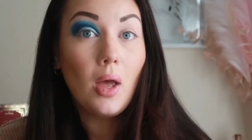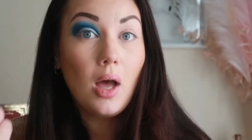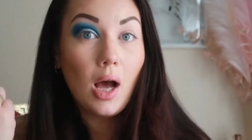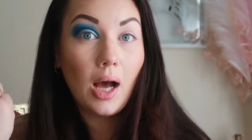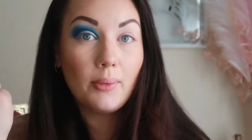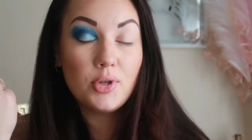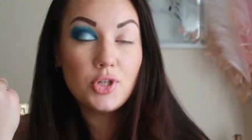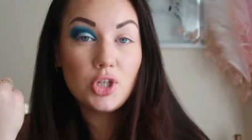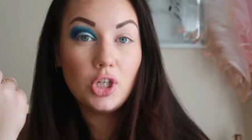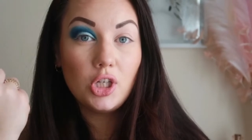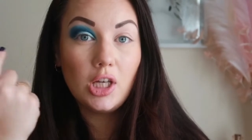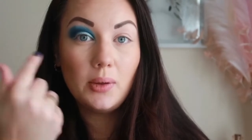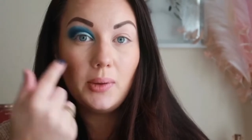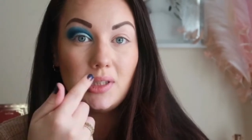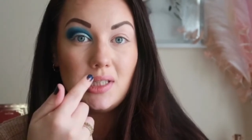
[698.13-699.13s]
I'm just going to
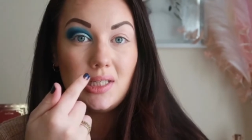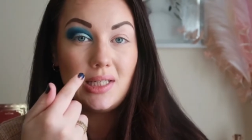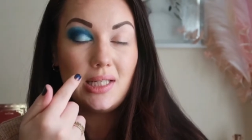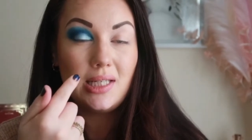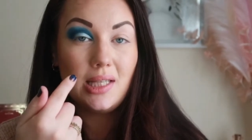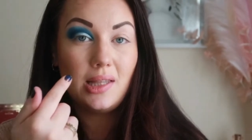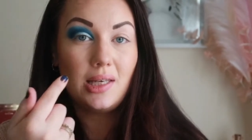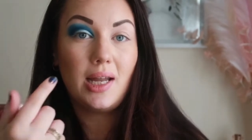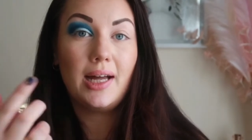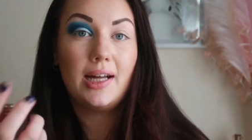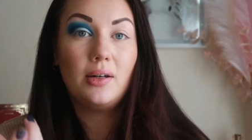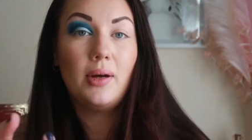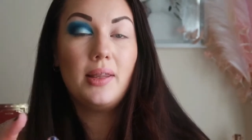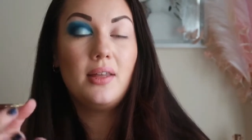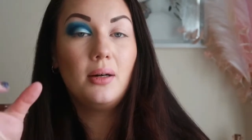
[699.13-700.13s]
go underneath
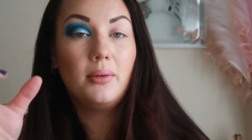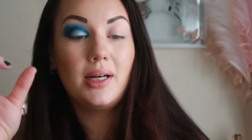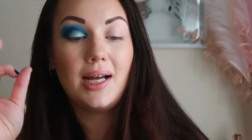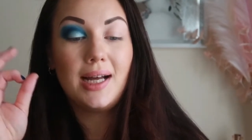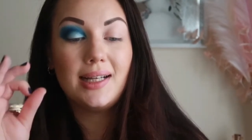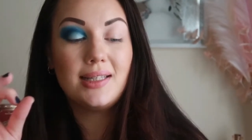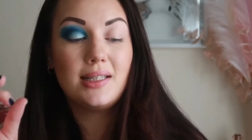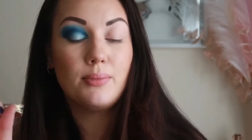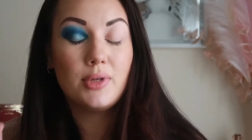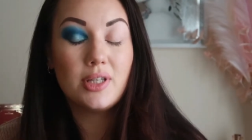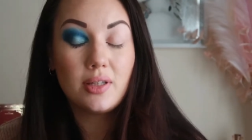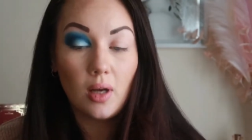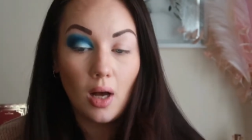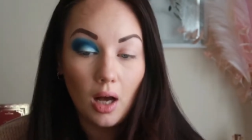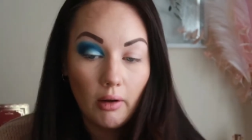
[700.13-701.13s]
now and then I'm going to add some
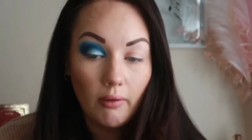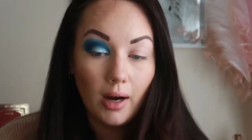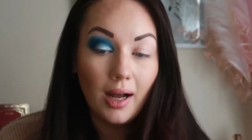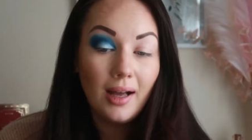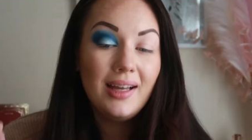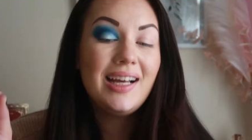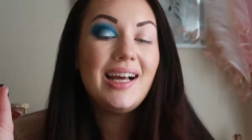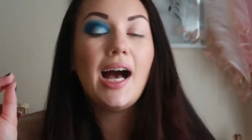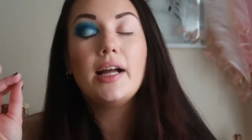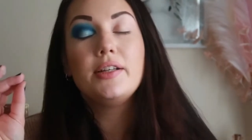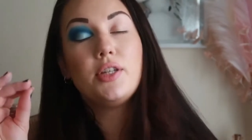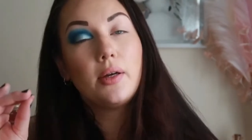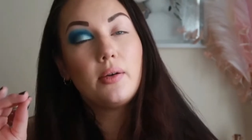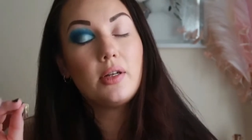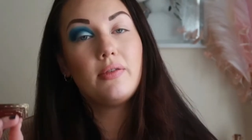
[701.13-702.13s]
mascara. I
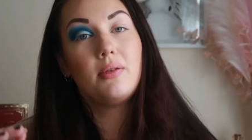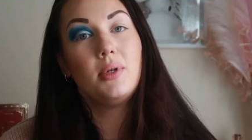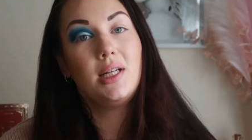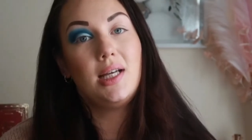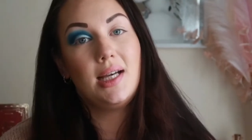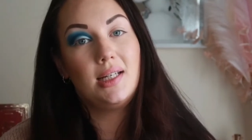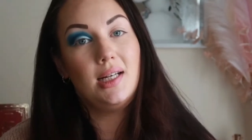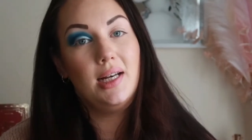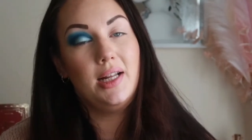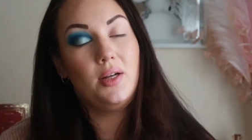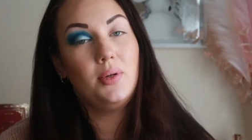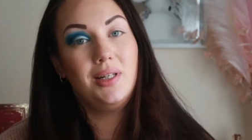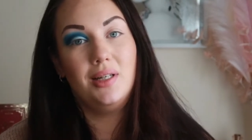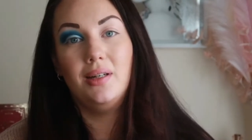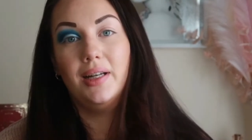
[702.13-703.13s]
don't know if I'm going to add a
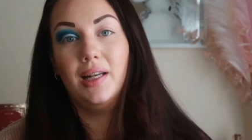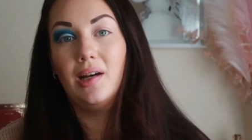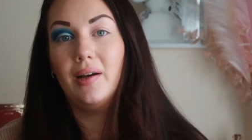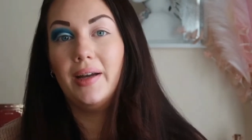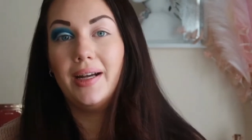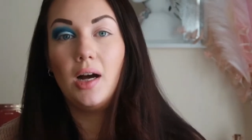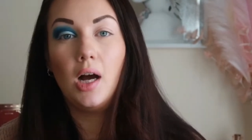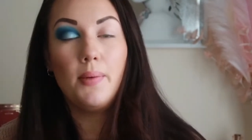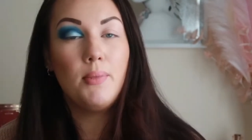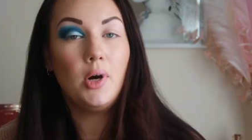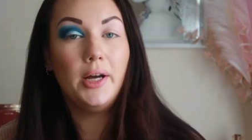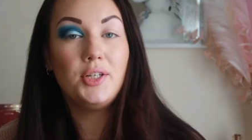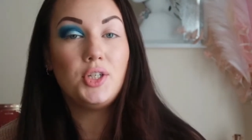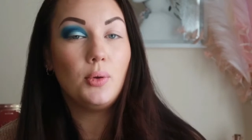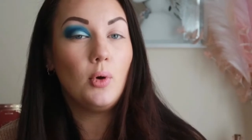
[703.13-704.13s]
liquid eyeline. I
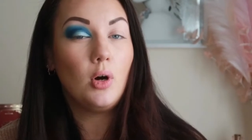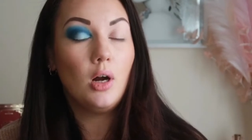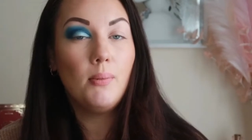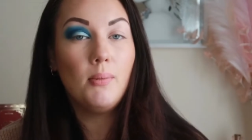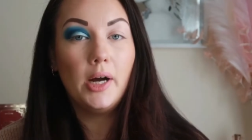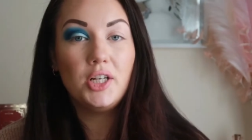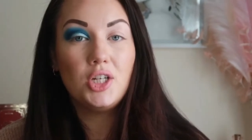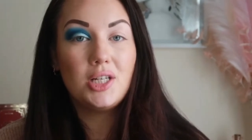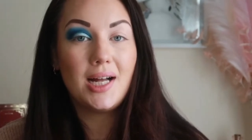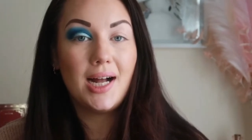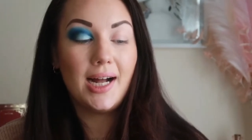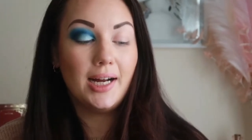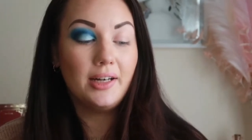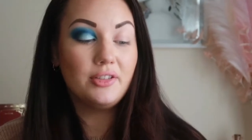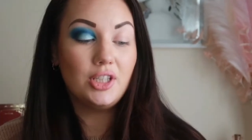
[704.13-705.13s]
might do, or I might just
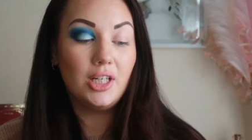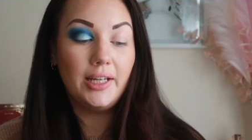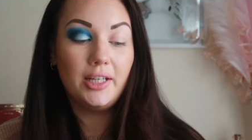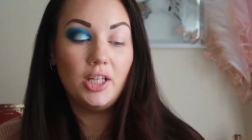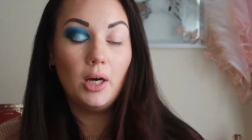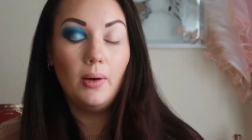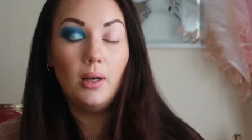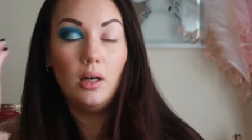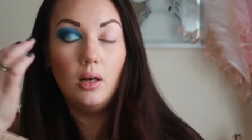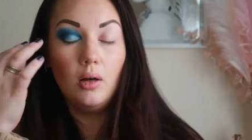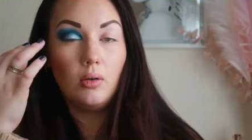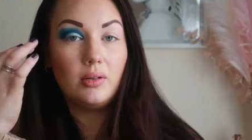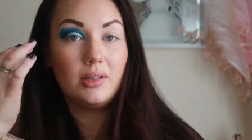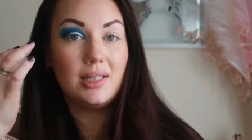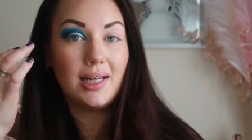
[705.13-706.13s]
actually go
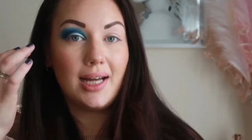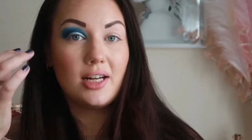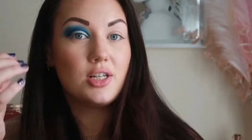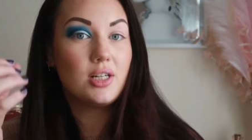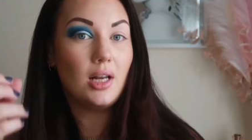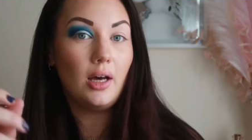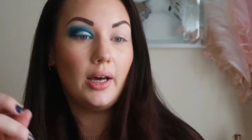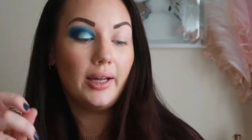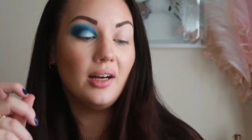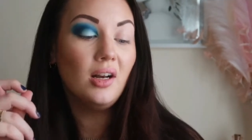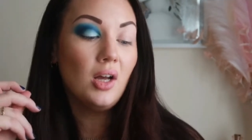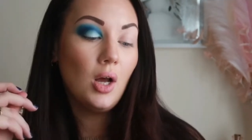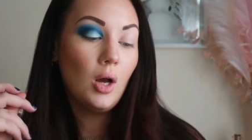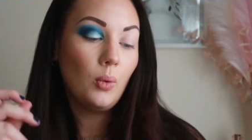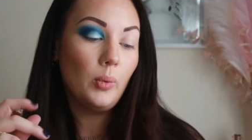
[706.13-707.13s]
along the lash line
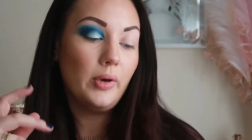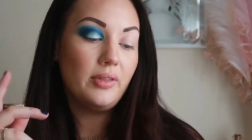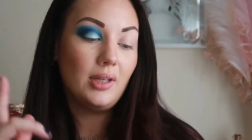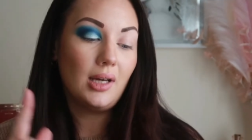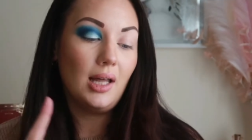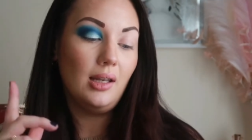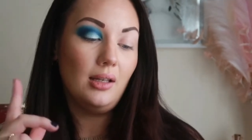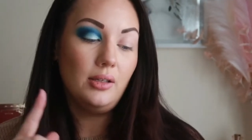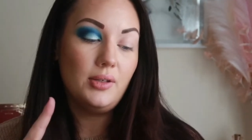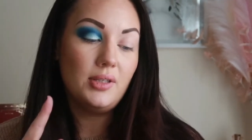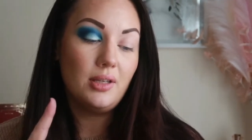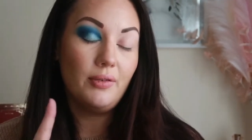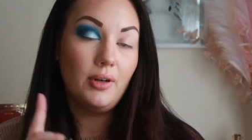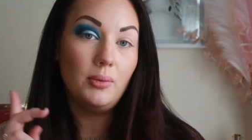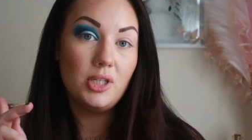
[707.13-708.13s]
with the colour
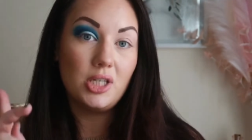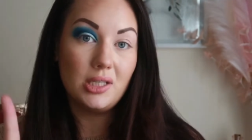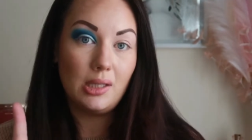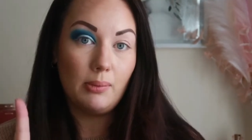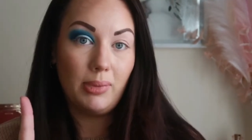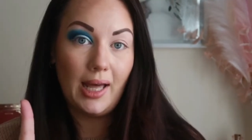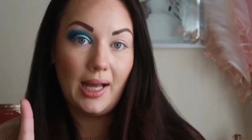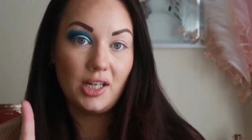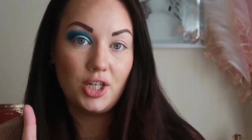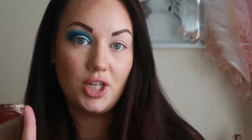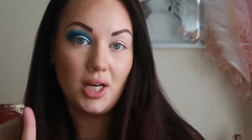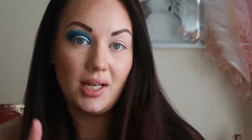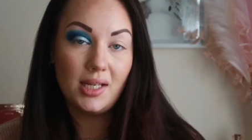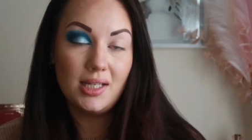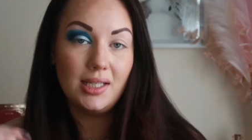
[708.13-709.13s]
Lucifer, which is the black
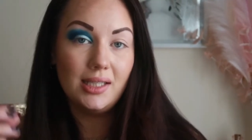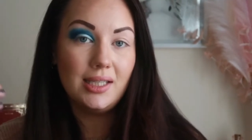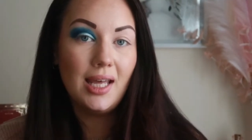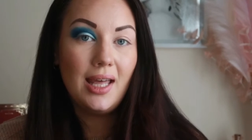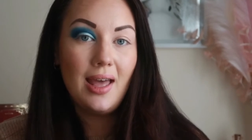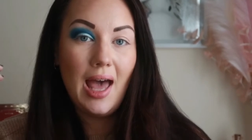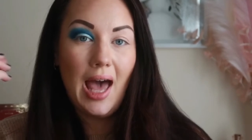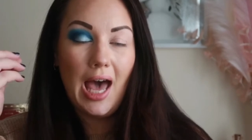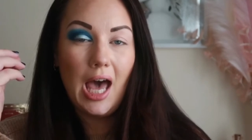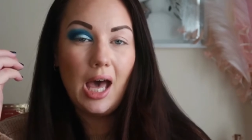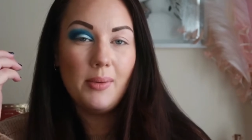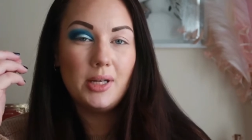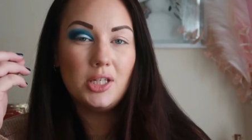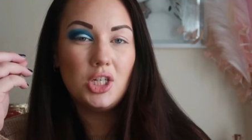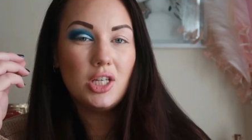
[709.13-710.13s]
shade,
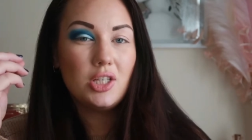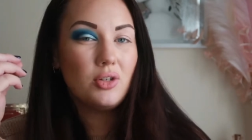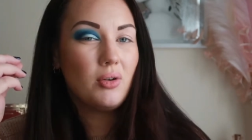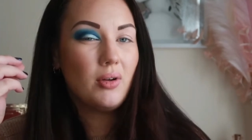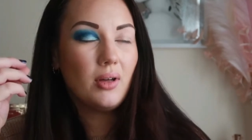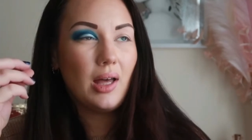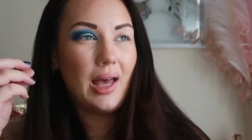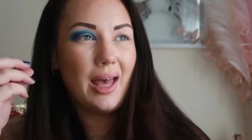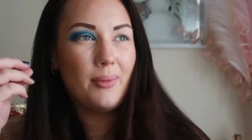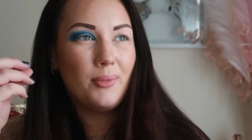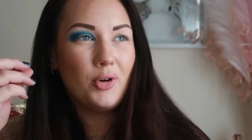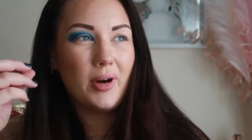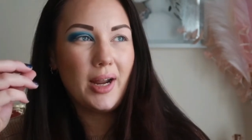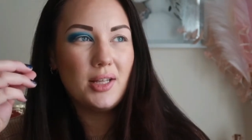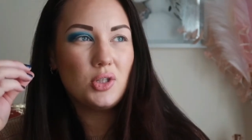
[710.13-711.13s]
and just
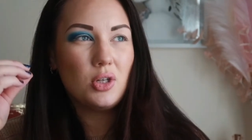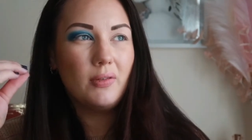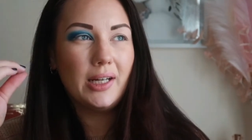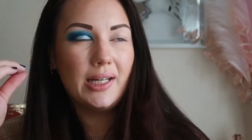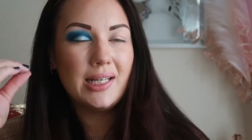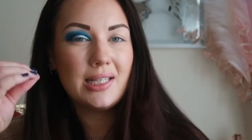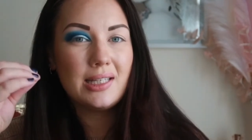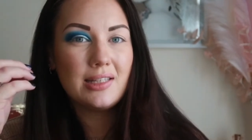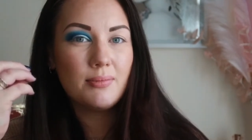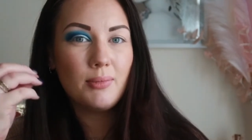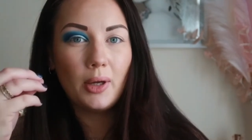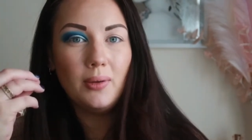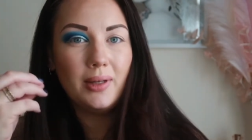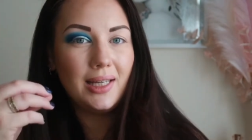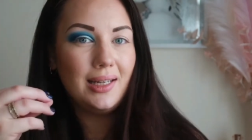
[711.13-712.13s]
create sort of like a
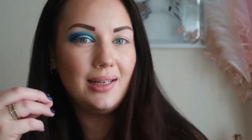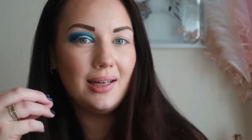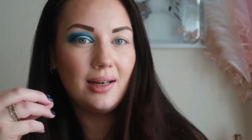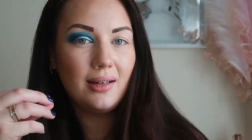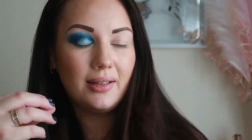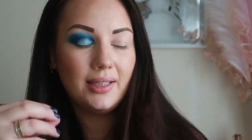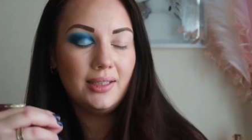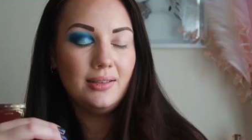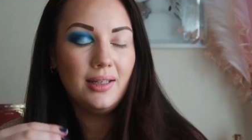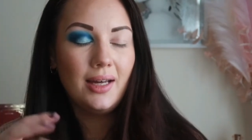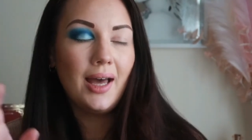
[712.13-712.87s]
smoky line,